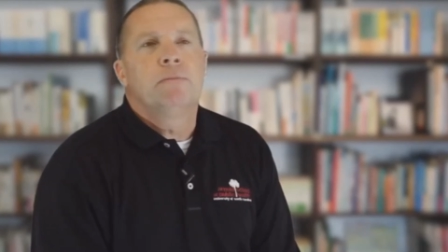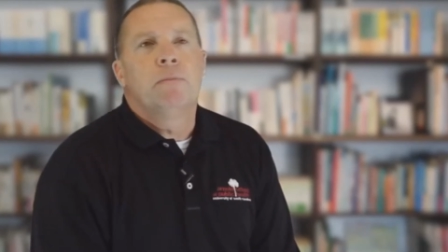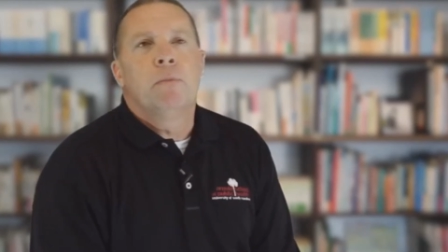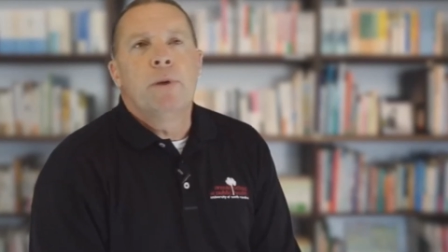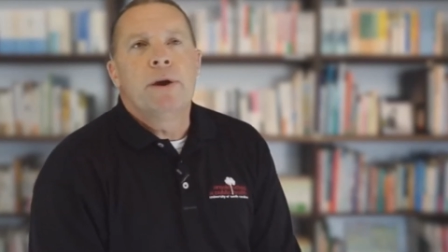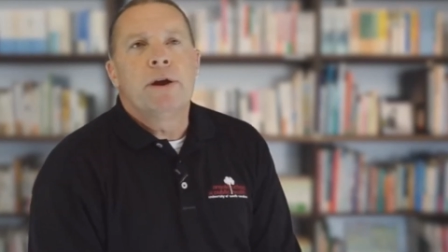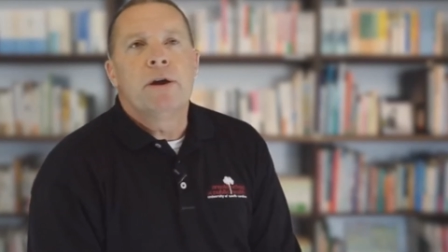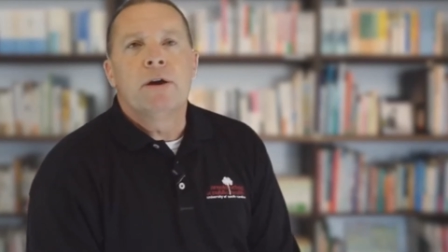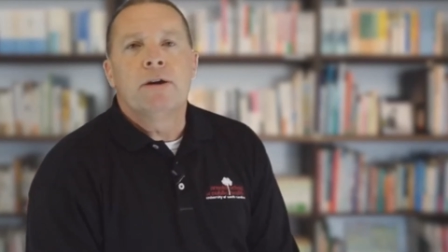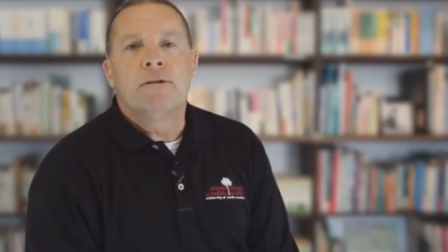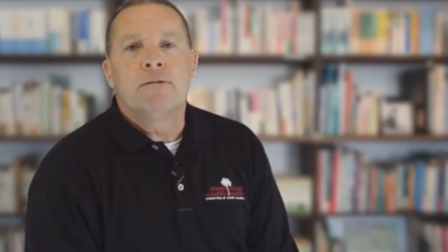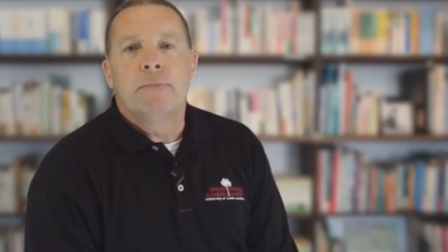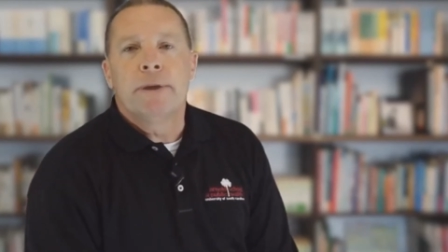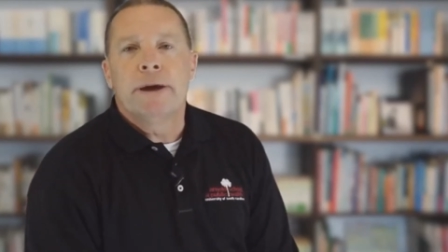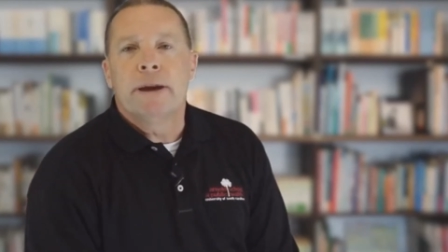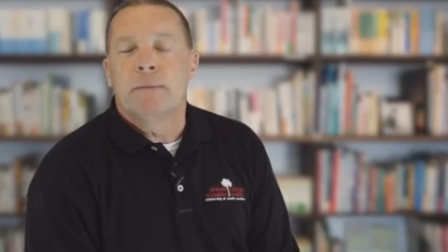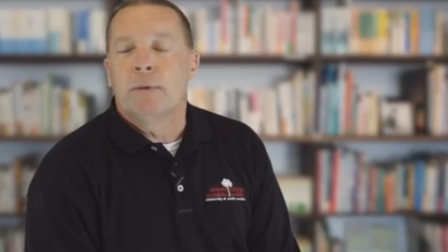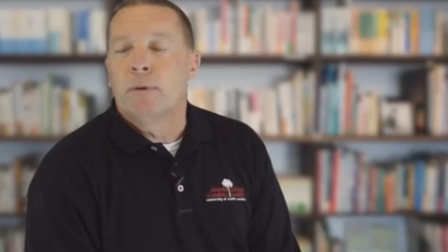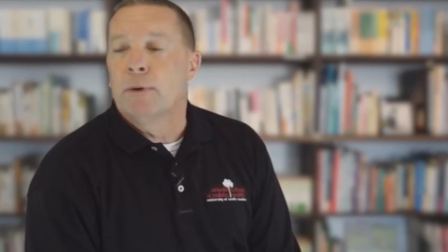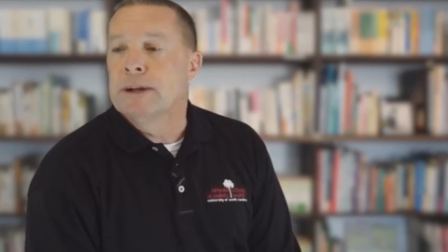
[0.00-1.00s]
we could have
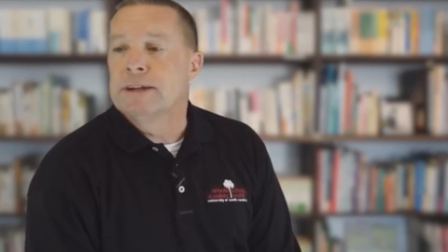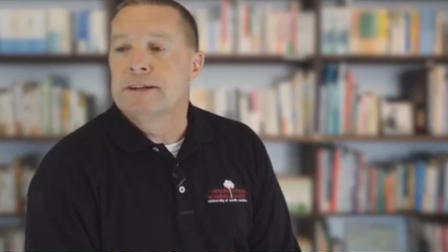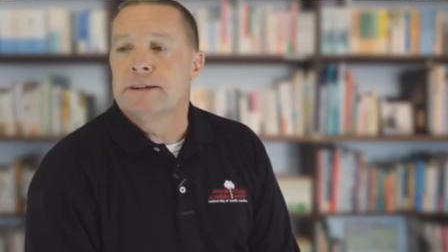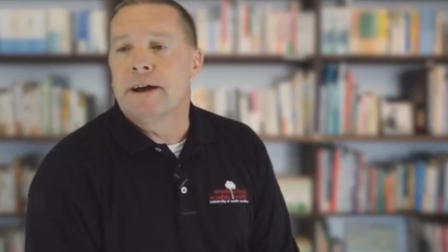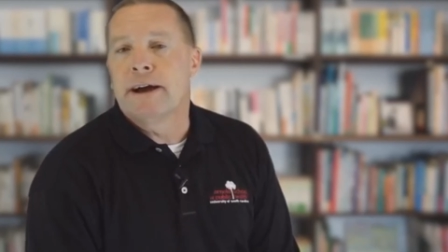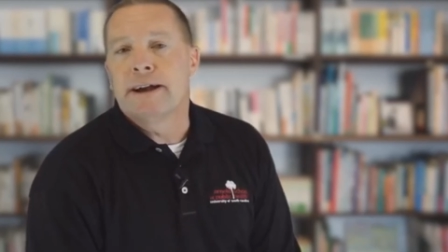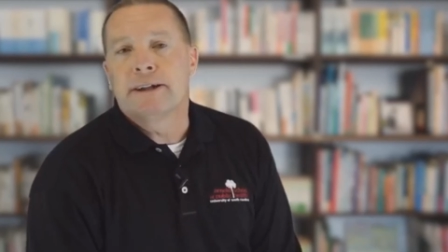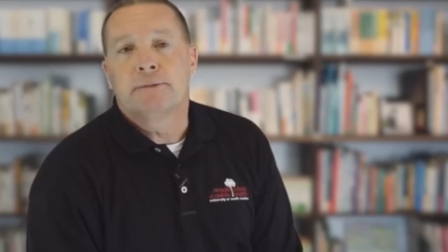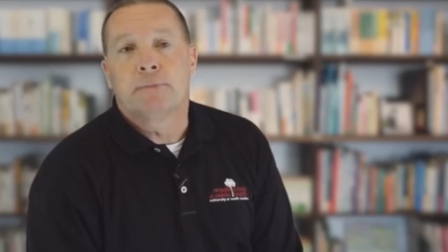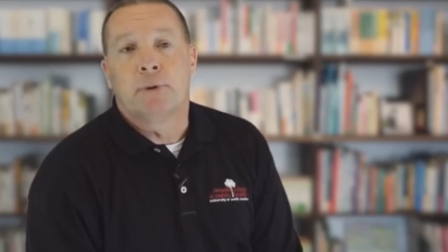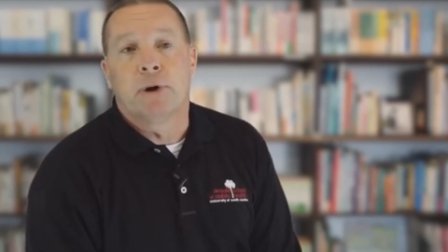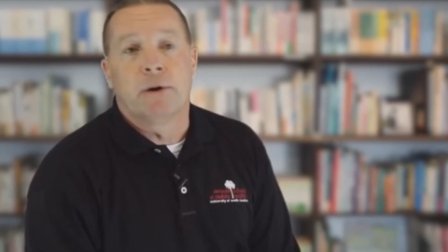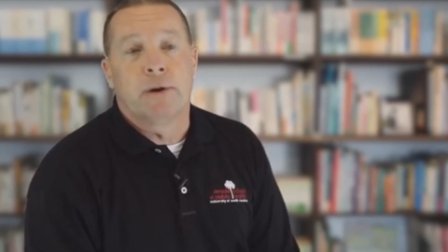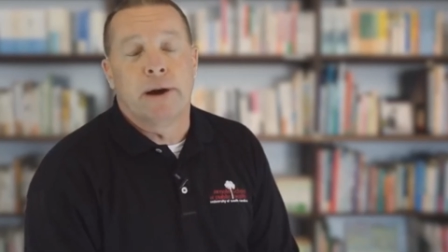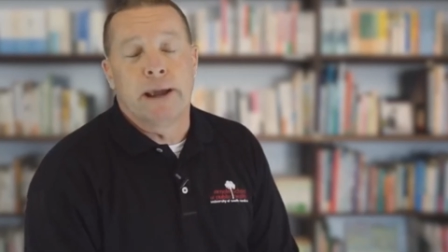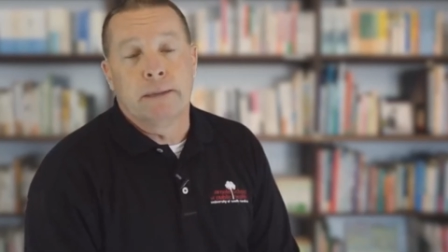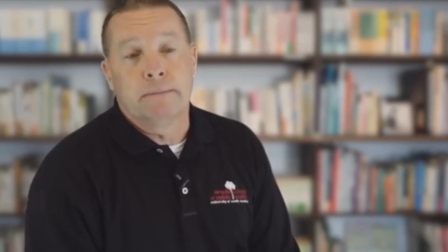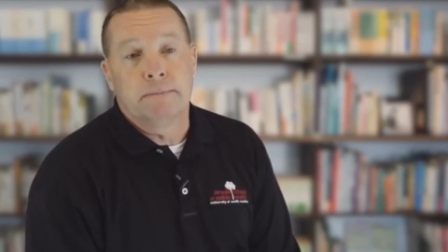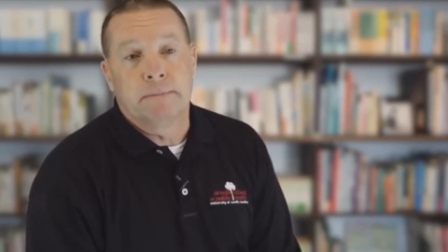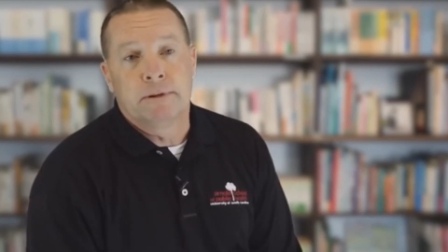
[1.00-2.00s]
been a marine science
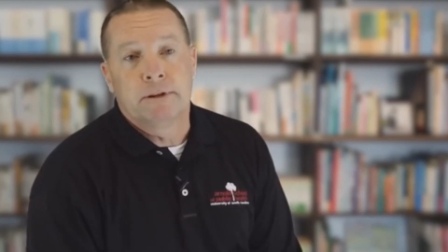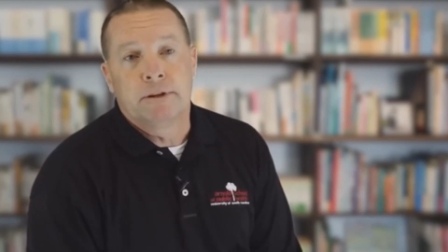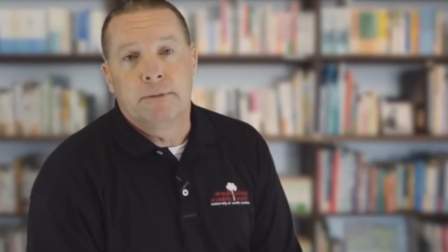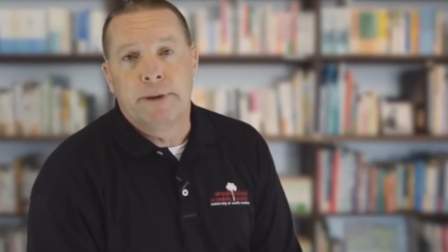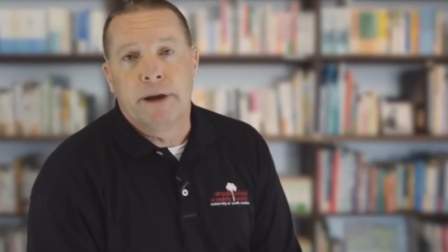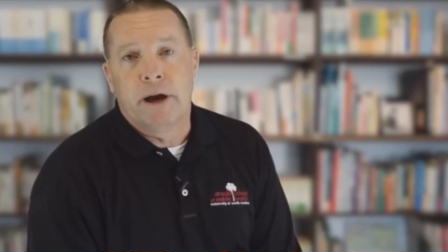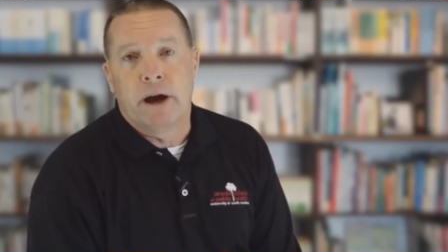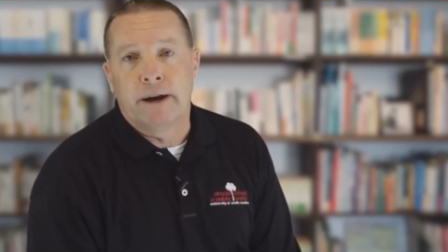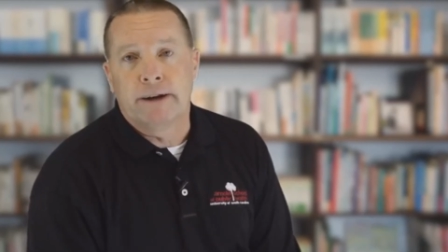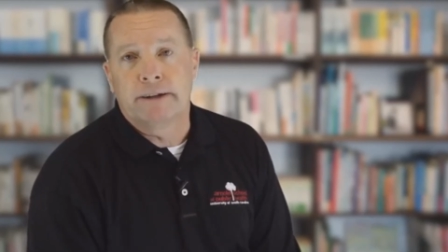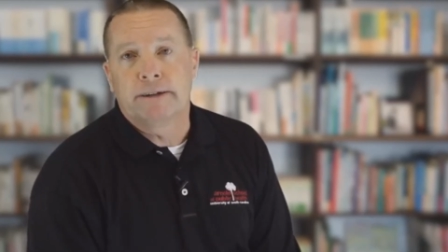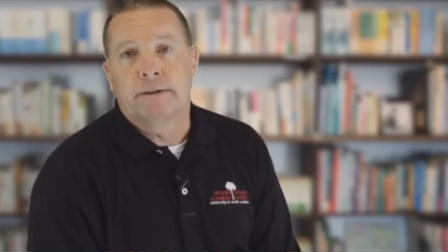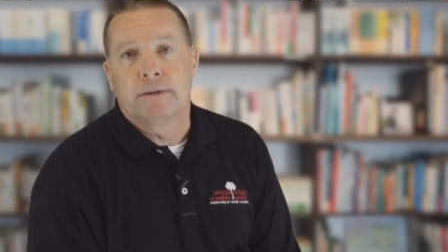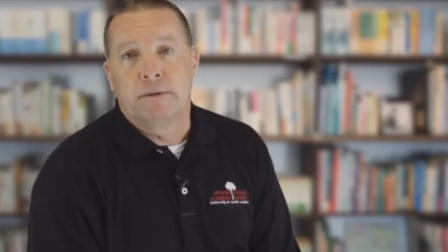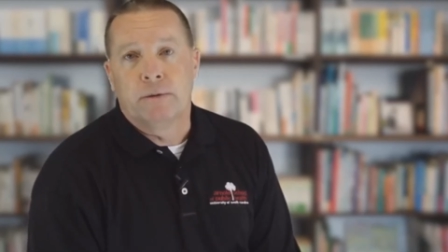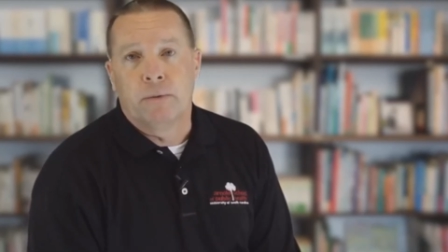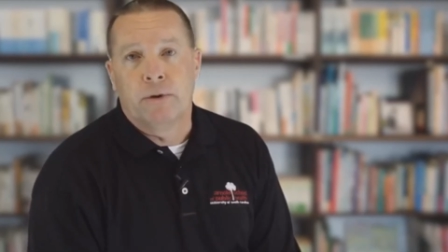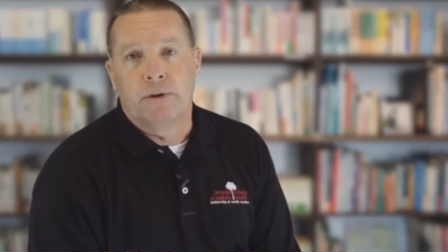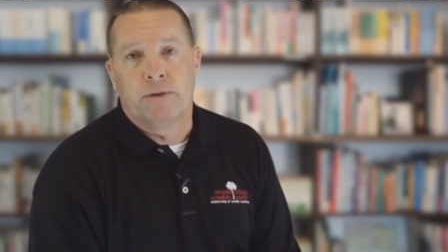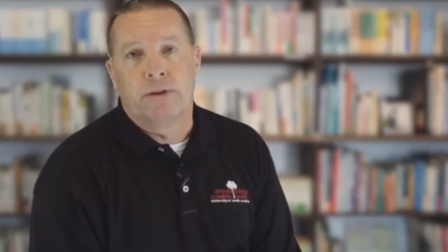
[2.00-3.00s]
program, to be honest
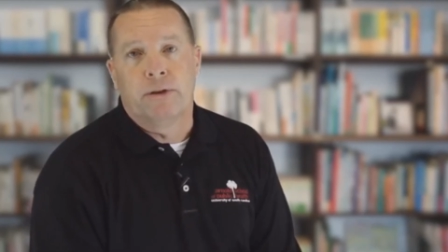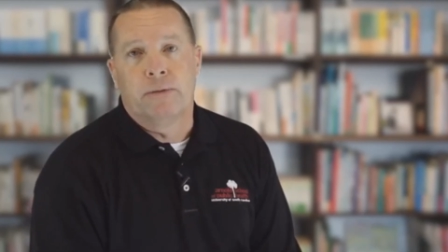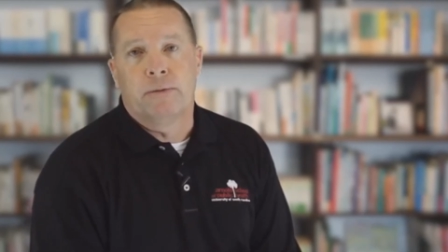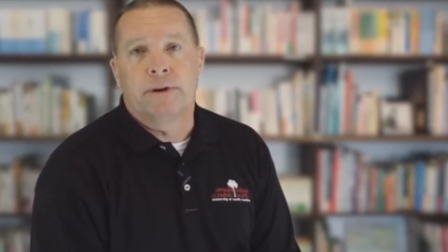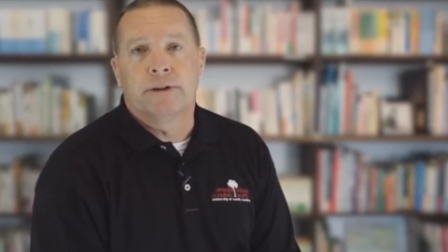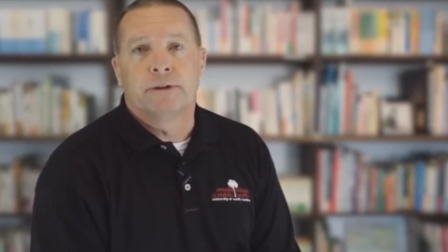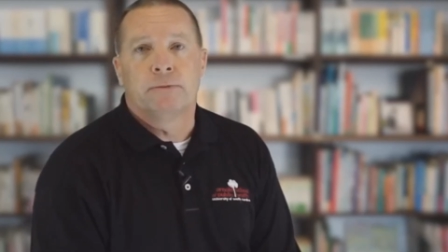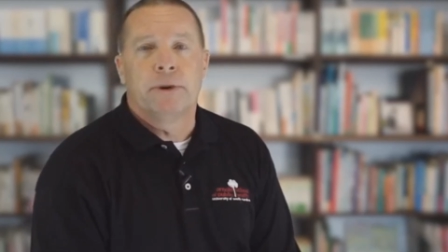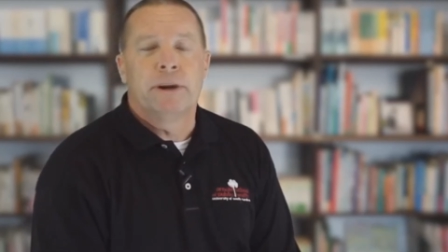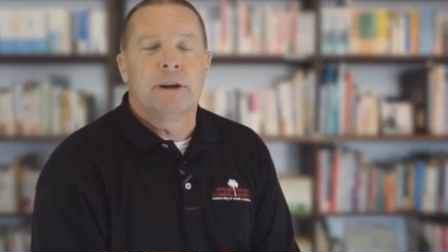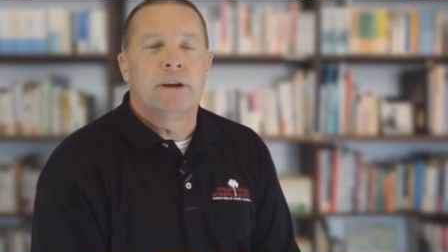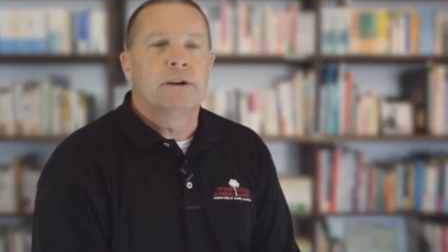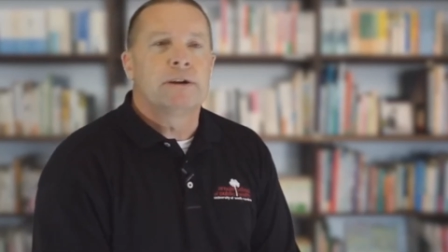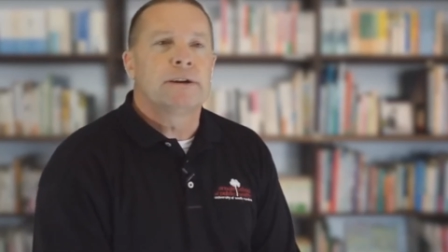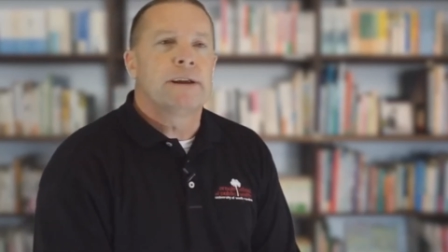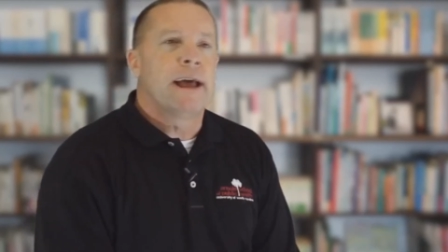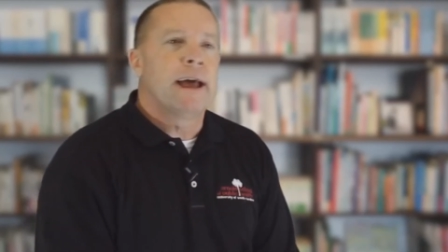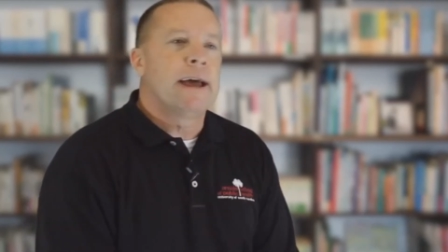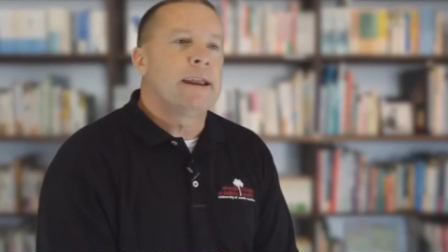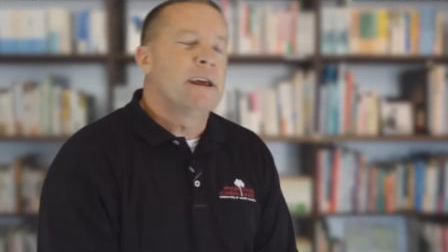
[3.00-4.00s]
with you, because we
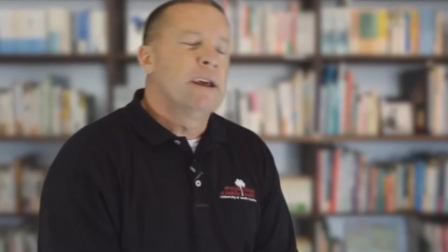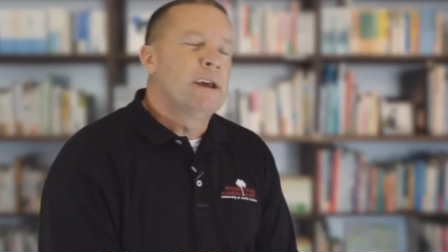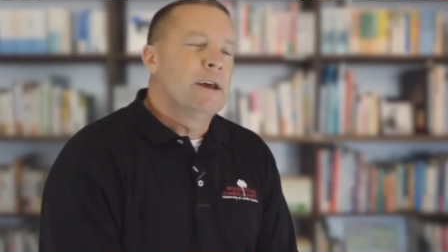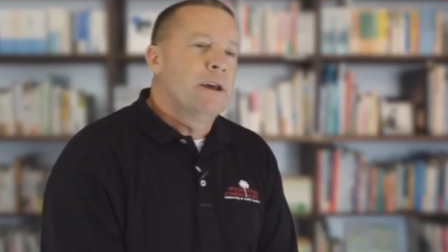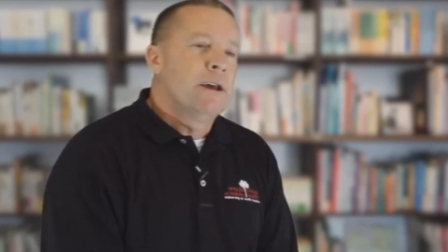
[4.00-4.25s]
looked at